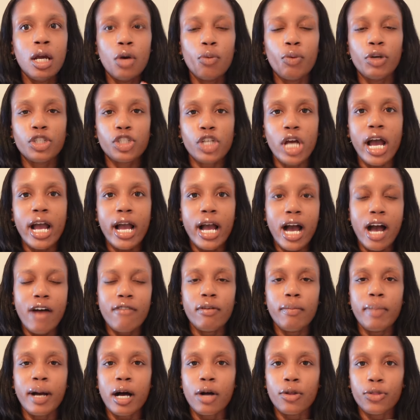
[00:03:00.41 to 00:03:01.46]
which I have
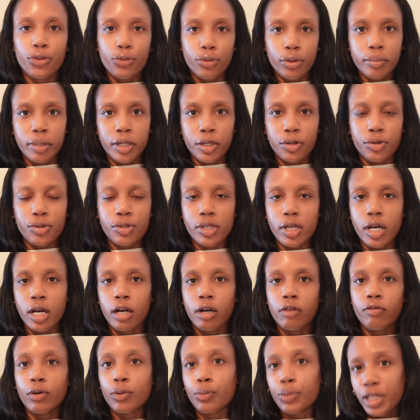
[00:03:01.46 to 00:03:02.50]
about 3 bundles
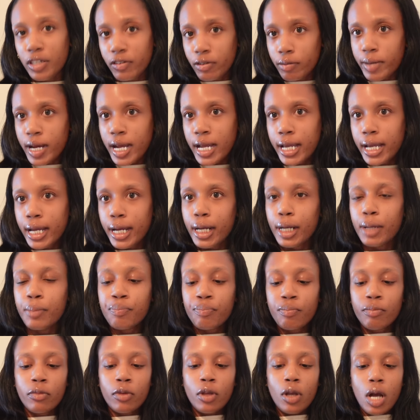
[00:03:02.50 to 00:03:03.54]
of weave in my hair,
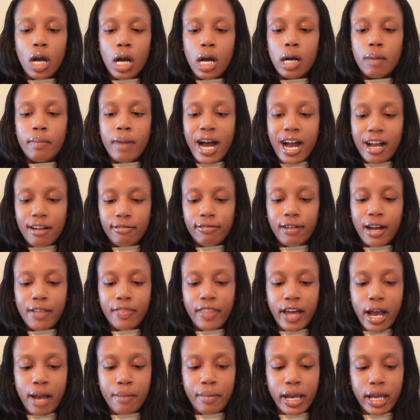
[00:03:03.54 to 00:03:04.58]
I find
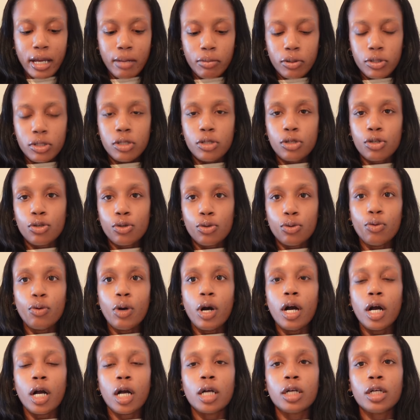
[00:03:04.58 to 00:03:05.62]
that I'm able
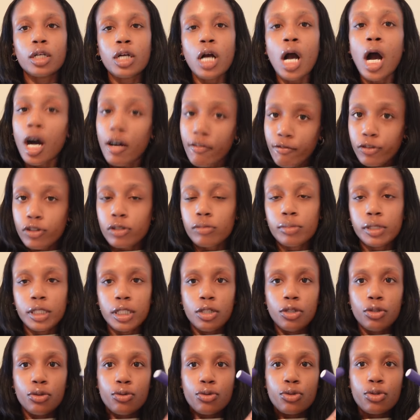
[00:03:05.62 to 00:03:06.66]
to comfortably
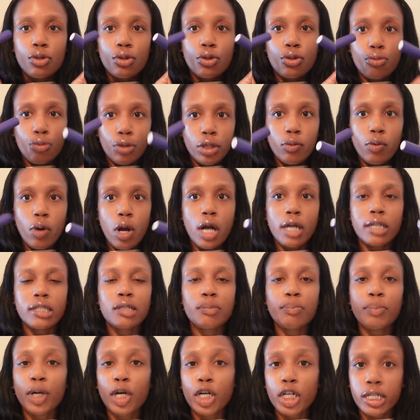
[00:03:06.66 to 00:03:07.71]
use 3
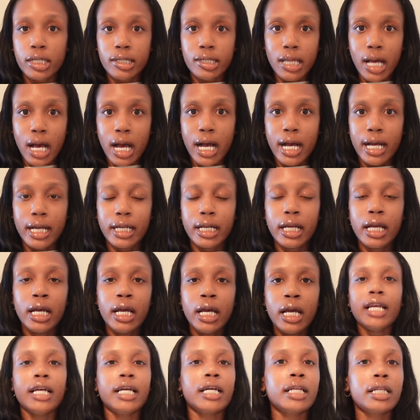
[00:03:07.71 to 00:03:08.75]
rods per side,
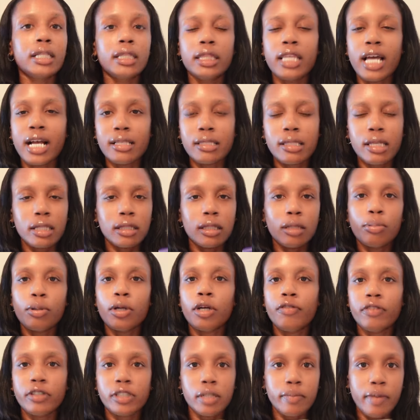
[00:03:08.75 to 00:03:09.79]
and that's like the
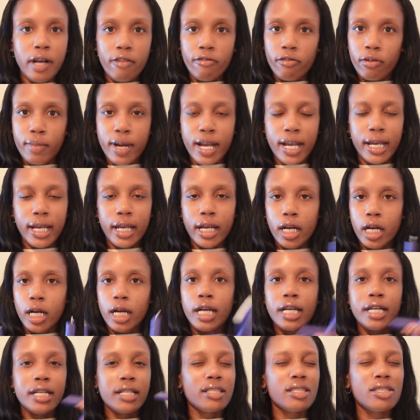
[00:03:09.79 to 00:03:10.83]
perfect amount for my hair,
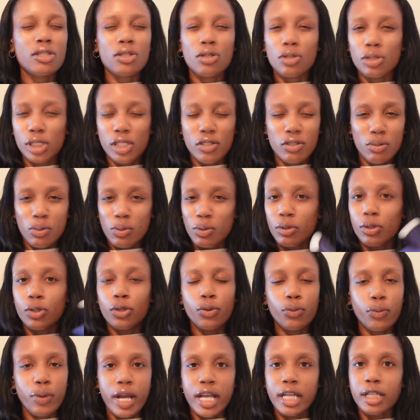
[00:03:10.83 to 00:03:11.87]
and it still leaves me with
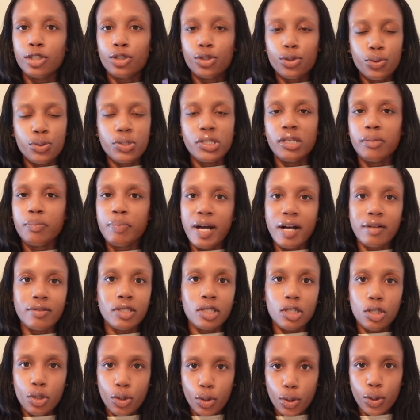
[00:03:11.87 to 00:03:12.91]
great juicy
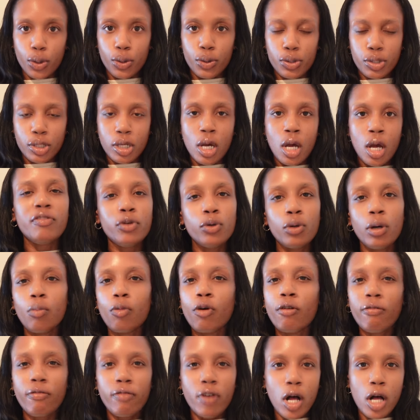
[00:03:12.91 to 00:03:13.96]
bouncy curls. If you want
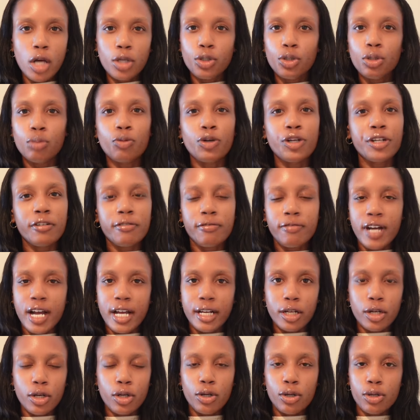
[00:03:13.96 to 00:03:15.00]
more volume, more
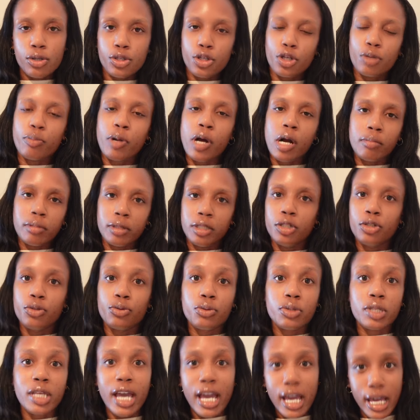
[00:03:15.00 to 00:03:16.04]
defined curls, you could probably
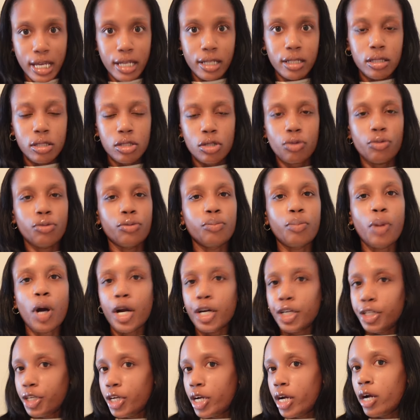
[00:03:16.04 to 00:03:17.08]
use 8, so
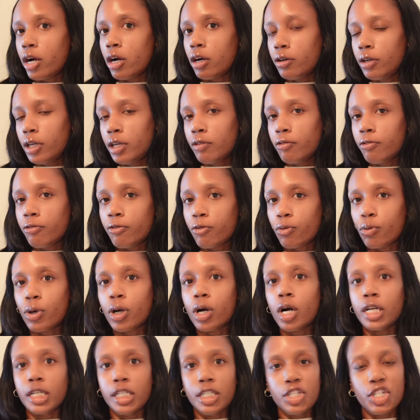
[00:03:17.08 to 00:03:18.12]
parting your hair out in 4
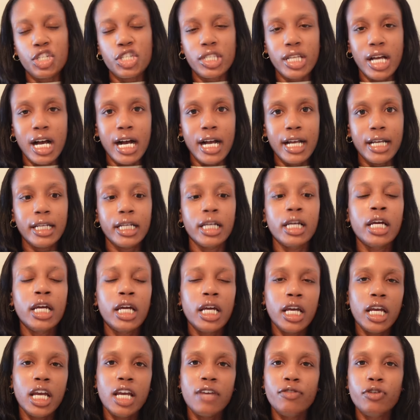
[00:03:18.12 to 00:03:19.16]
on each side.
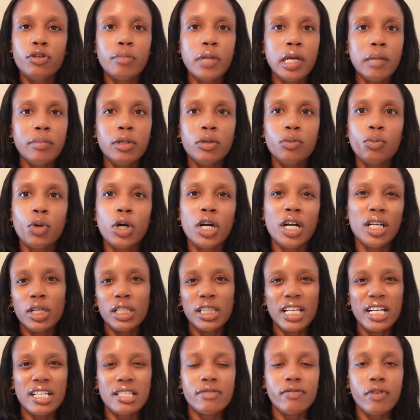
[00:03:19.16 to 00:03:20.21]
If you maybe want
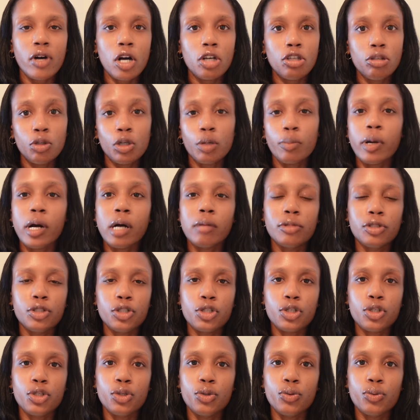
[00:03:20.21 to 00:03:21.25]
less volume, you could probably
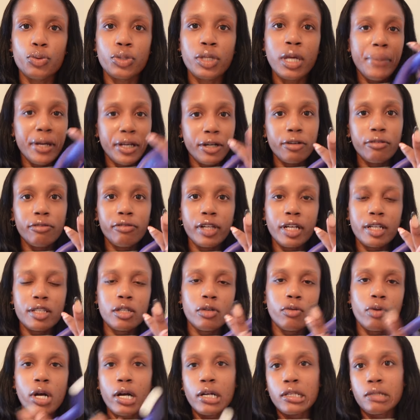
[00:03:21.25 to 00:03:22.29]
just use bigger
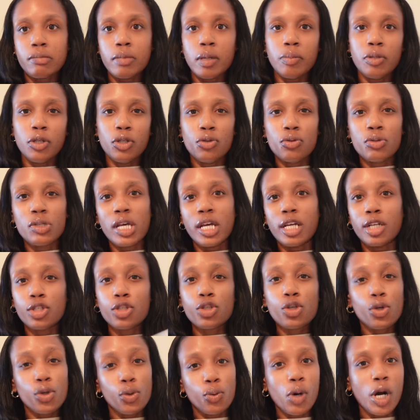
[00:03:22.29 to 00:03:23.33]
flexi rods, maybe use like
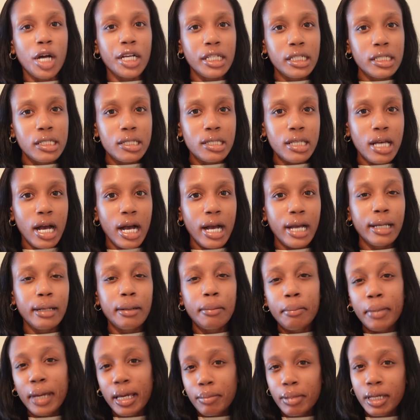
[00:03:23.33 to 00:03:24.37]
2 on each
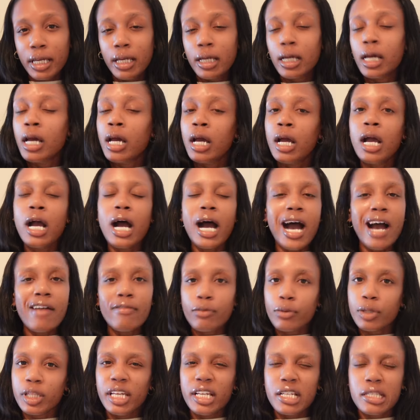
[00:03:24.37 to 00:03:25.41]
side maybe. I
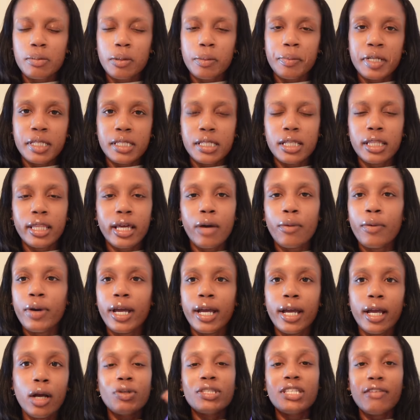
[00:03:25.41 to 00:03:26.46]
haven't really experimented in that
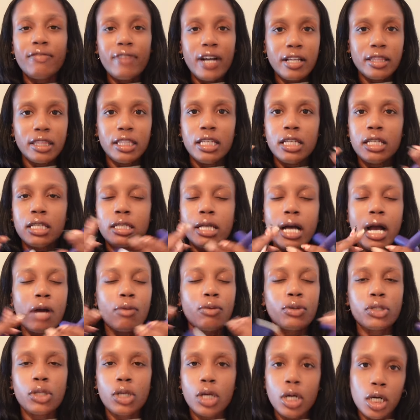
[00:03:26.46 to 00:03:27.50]
way. Once I found these, I
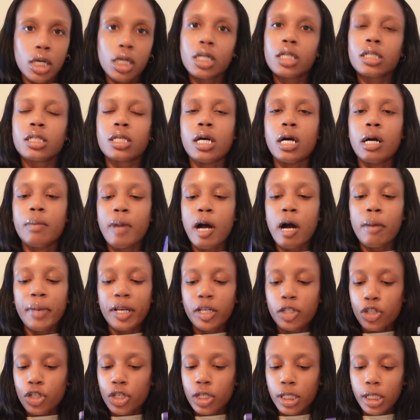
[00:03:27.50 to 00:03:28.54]
was hooked. I'll make
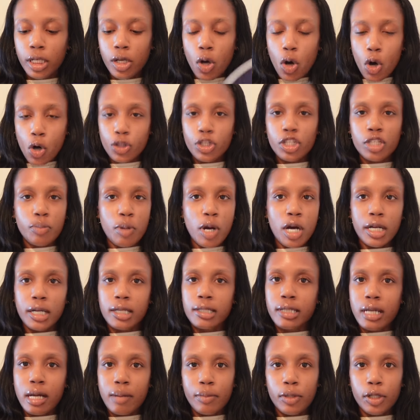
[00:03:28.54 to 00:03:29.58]
sure to link all these
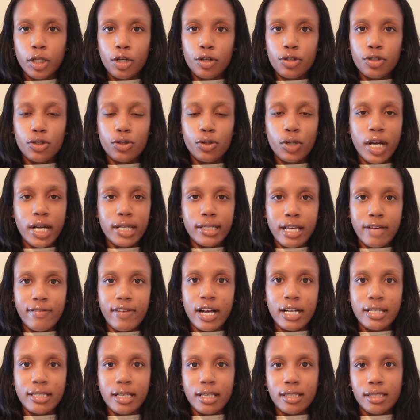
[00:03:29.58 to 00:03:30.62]
products down below so you guys have
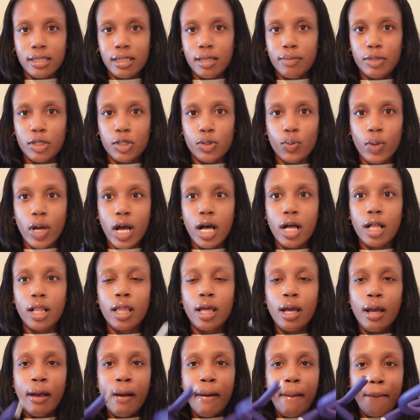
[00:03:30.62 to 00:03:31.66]
access to them as well.
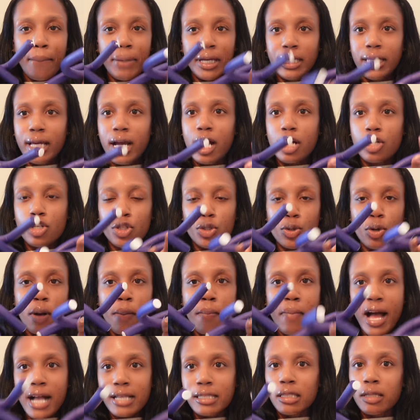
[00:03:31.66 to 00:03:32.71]
But yeah, just going
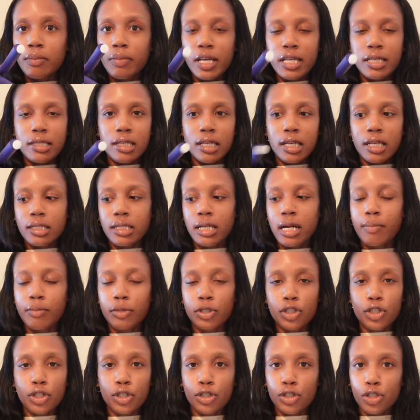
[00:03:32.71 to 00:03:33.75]
back to the basics, and I'm
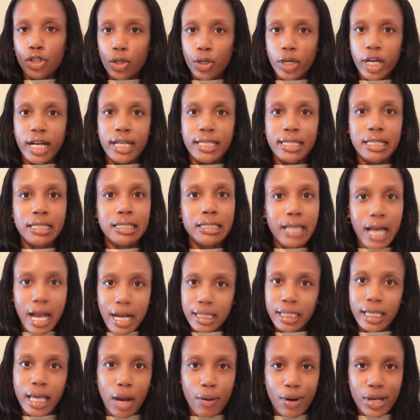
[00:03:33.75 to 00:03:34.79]
just gonna show you guys
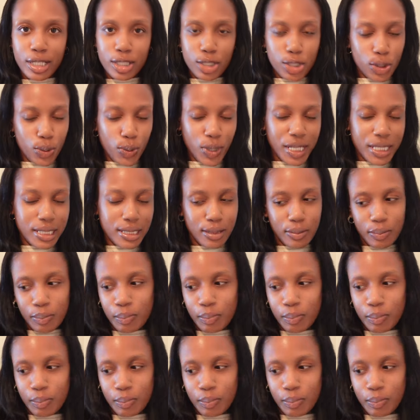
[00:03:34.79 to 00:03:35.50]
exactly how I do it.